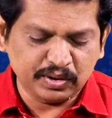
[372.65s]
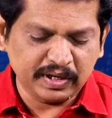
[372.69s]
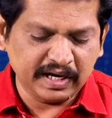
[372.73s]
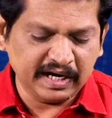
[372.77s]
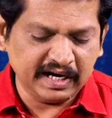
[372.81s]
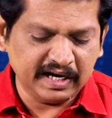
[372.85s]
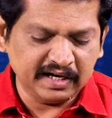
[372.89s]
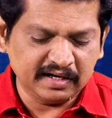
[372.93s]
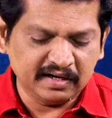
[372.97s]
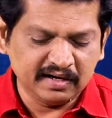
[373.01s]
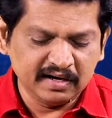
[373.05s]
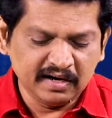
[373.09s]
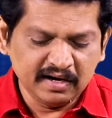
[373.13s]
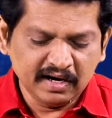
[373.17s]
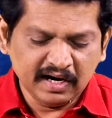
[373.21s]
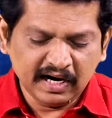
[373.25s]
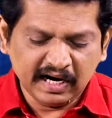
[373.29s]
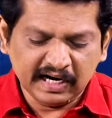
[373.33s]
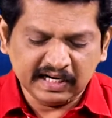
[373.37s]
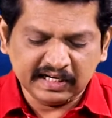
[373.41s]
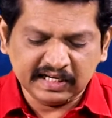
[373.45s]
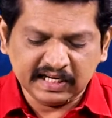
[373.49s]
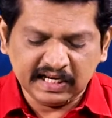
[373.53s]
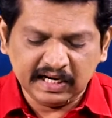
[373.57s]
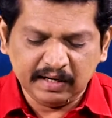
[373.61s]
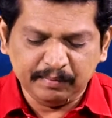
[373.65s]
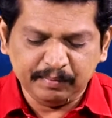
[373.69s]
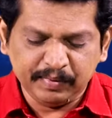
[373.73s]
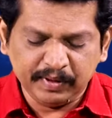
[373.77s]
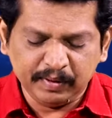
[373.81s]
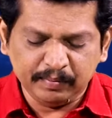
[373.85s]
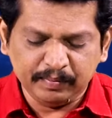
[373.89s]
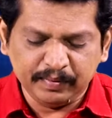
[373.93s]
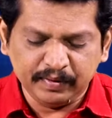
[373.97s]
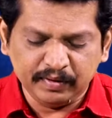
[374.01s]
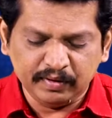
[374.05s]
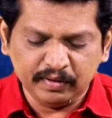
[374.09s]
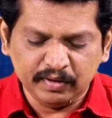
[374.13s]
hate and kill
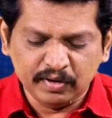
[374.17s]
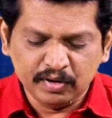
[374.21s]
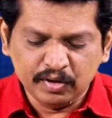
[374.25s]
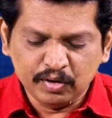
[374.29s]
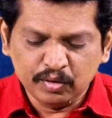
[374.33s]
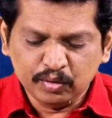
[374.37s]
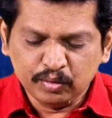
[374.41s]
people